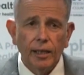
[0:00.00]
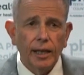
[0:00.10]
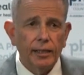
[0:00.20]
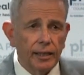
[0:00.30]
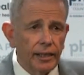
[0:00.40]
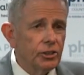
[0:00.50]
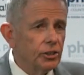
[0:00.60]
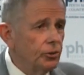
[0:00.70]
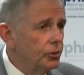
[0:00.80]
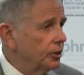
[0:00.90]

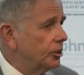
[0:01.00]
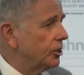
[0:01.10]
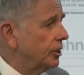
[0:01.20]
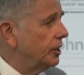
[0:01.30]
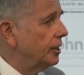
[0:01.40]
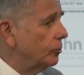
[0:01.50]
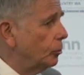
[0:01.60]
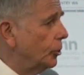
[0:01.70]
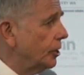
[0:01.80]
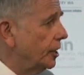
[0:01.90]
unless you can see it
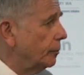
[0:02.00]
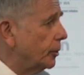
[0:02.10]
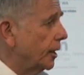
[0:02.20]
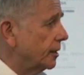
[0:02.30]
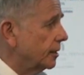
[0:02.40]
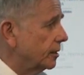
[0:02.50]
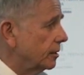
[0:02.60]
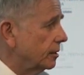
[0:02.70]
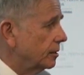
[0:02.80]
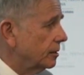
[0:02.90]
working in practice